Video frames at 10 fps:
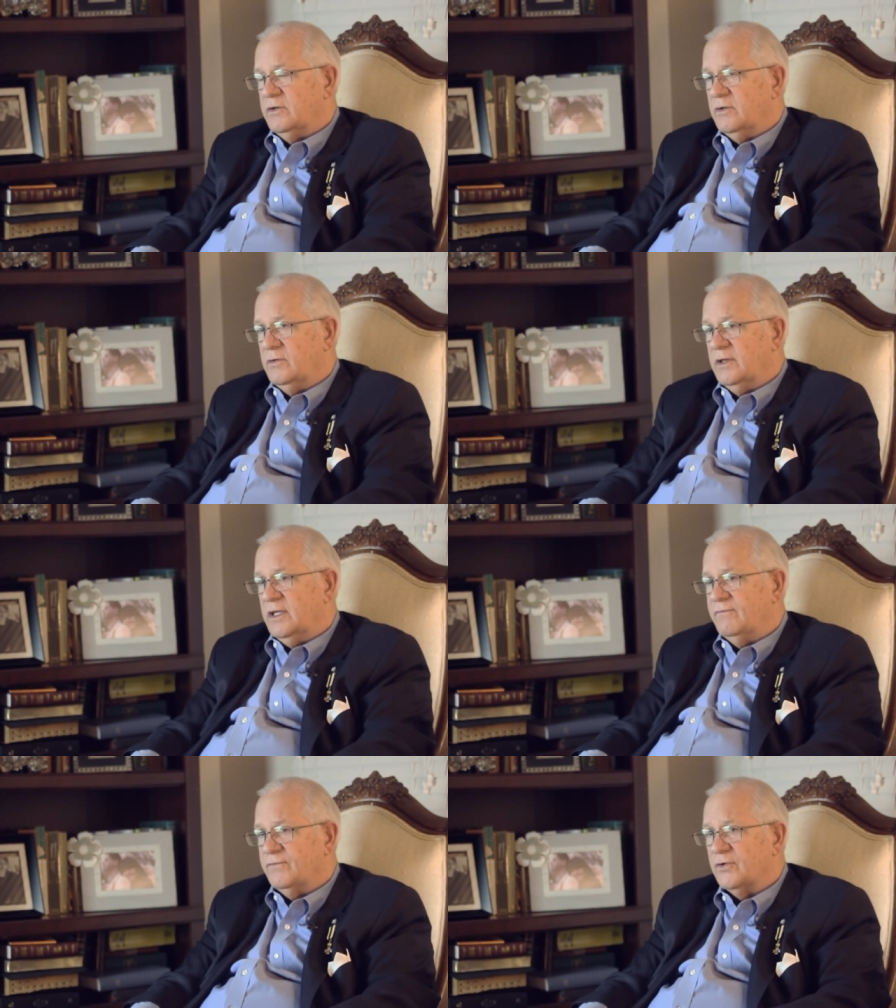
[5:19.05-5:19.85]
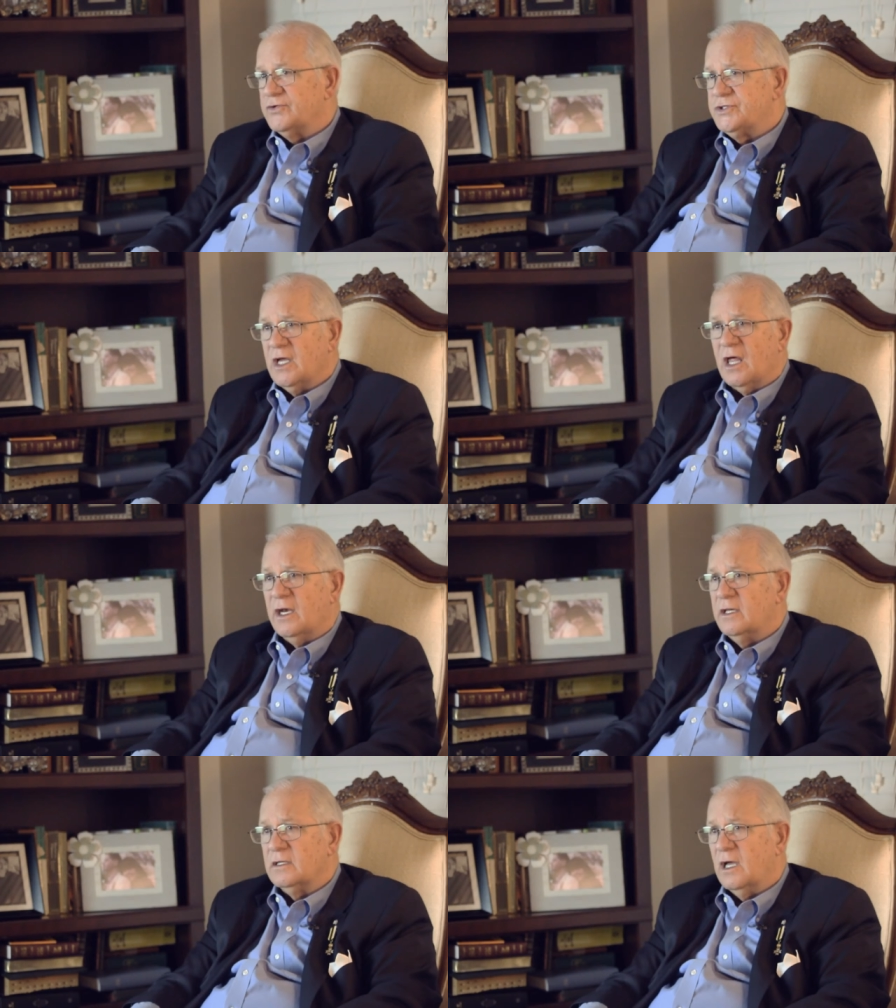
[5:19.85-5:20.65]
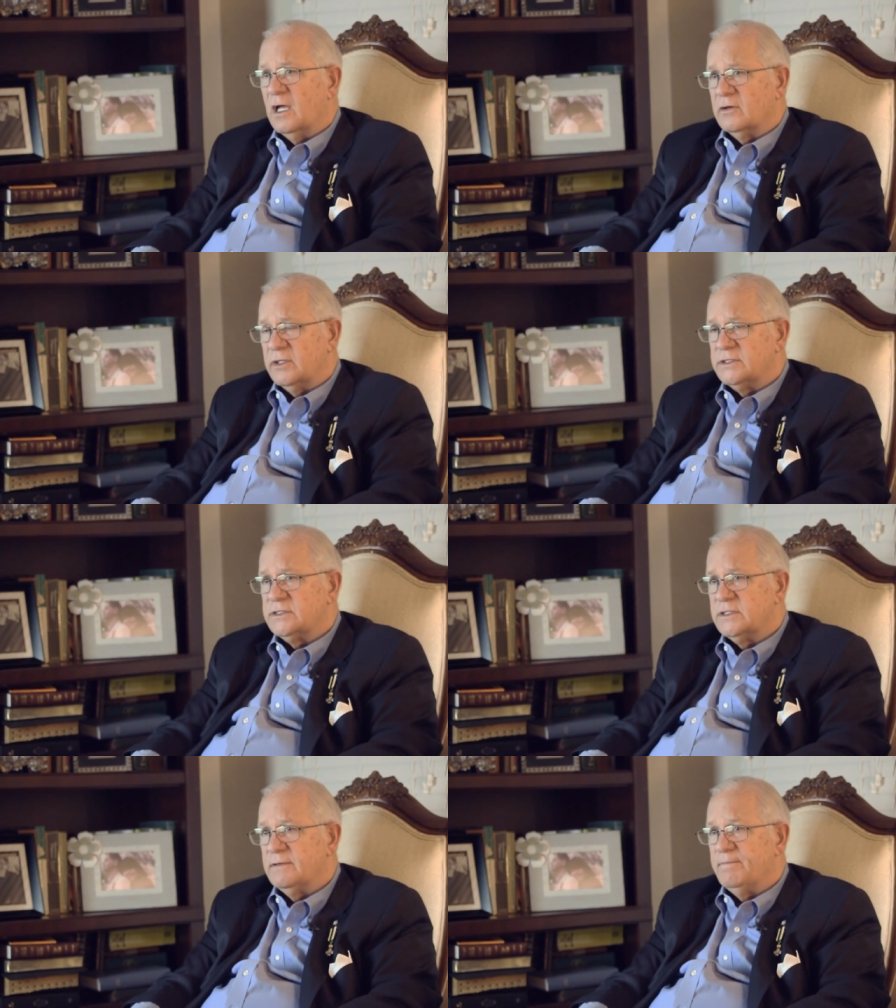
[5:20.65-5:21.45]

to the First Continental Congress.